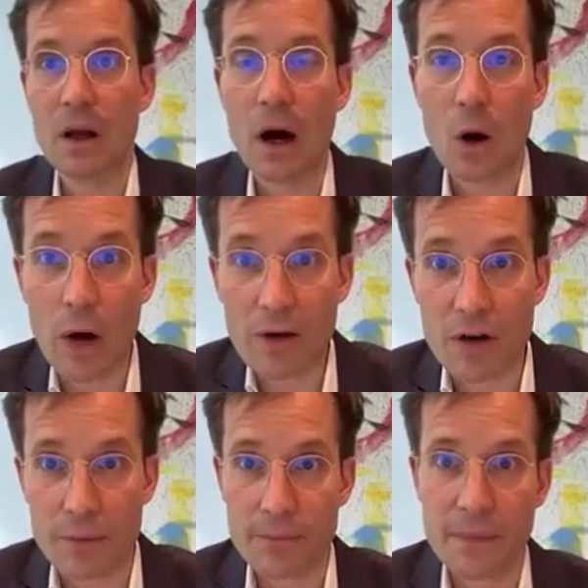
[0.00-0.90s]

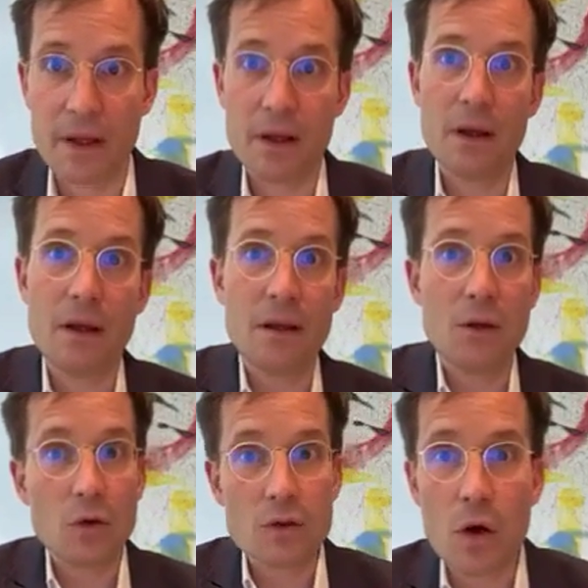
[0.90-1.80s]
However,
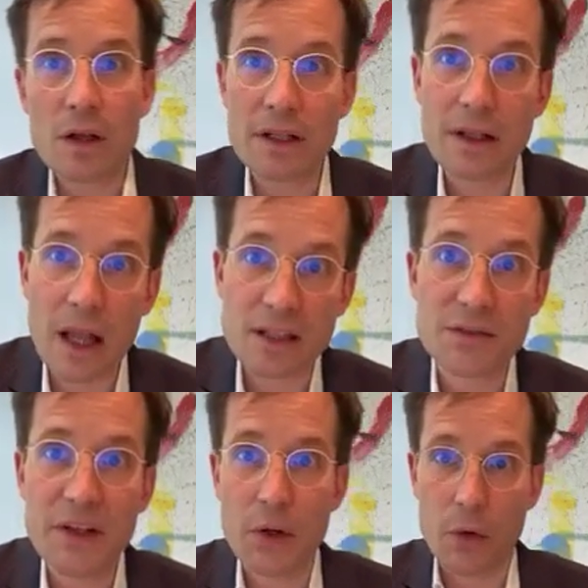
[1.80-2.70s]
you also heard in the last
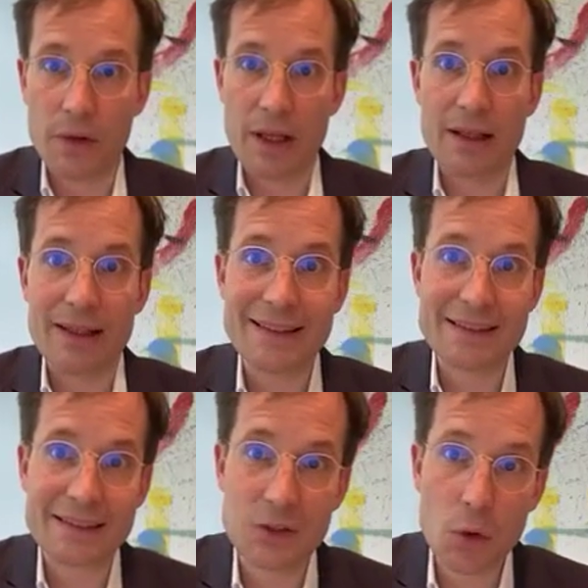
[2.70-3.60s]
video that
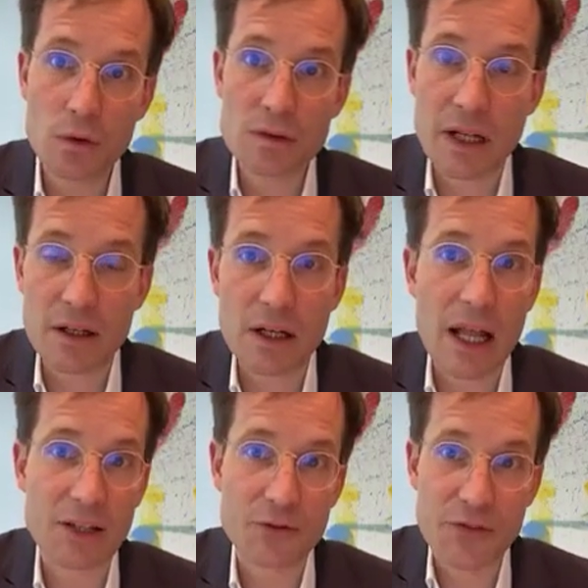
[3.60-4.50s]
this gold standard
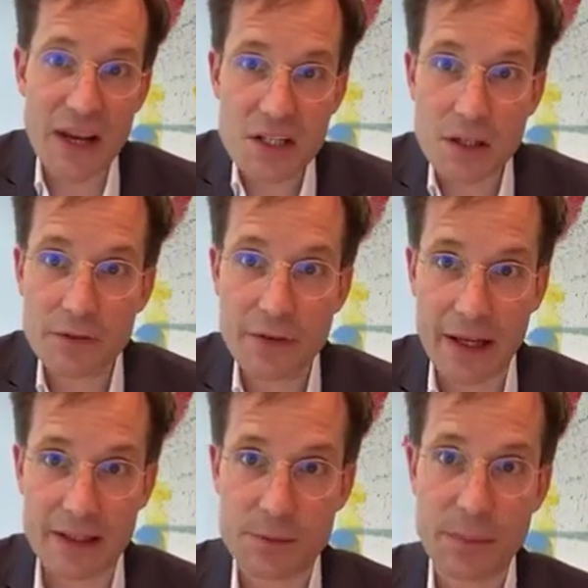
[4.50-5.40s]
had fatal
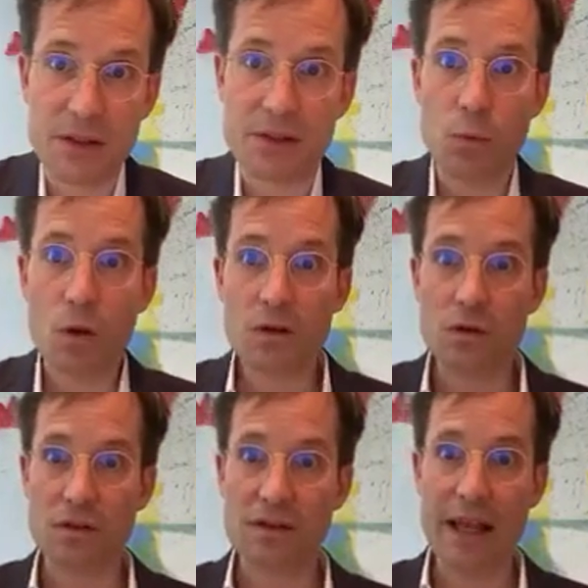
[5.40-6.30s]
effects because once
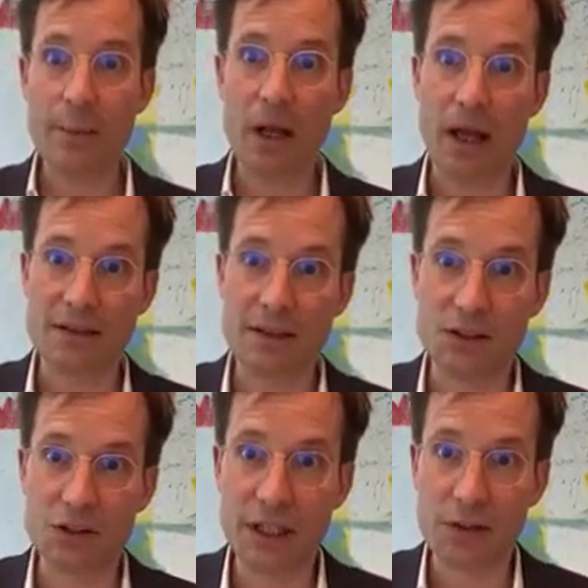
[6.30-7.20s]
you stabilize the
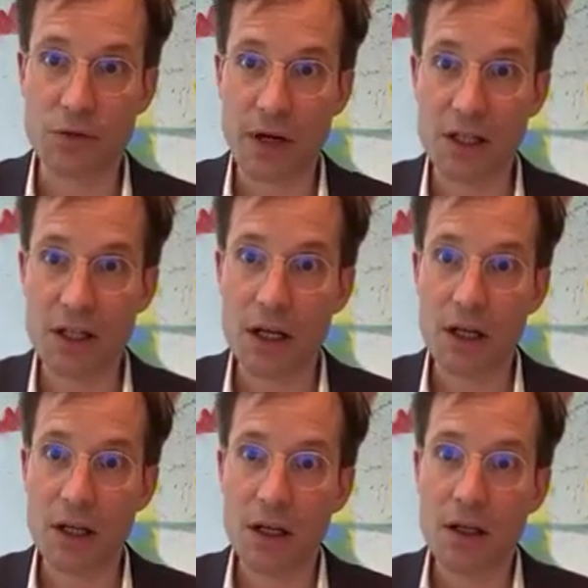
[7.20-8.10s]
exchange rate,
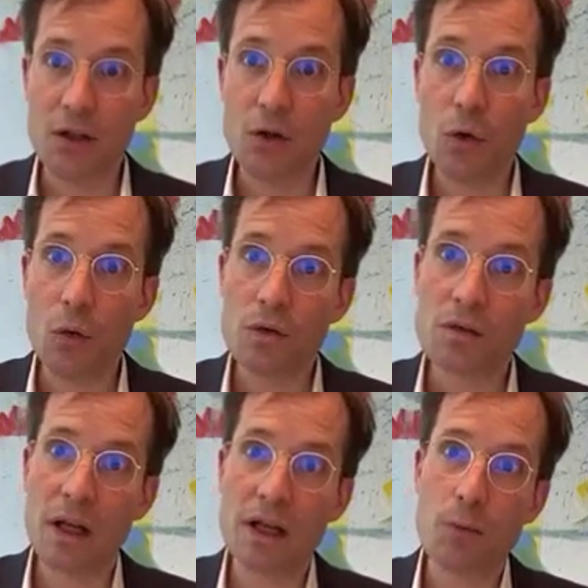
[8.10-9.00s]
you lose
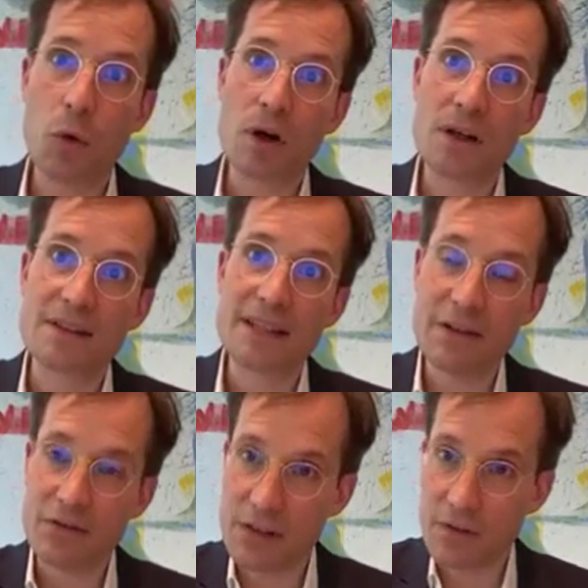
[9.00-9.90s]
an important
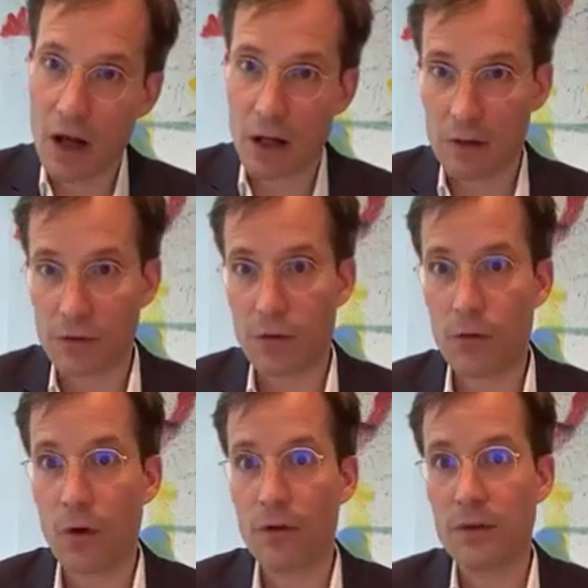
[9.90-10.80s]
safety valve
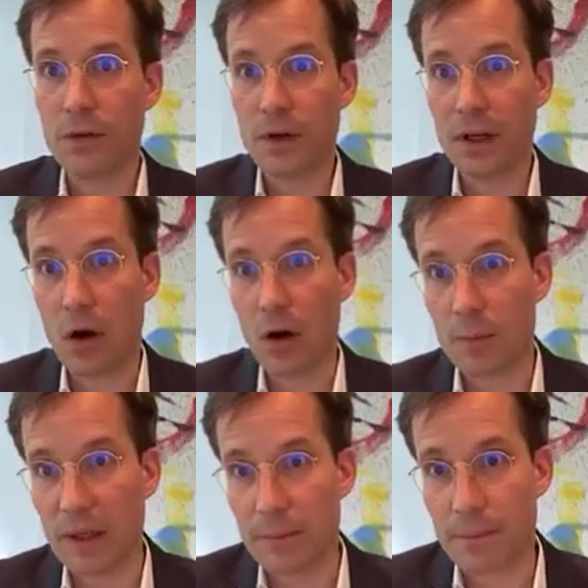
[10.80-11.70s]
for your
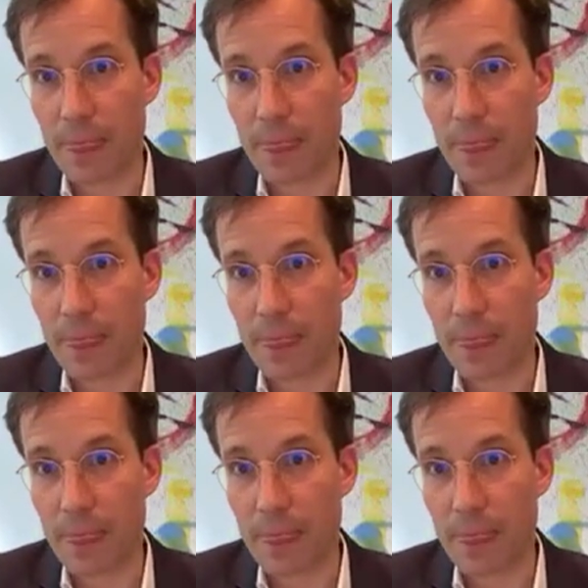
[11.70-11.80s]
economy.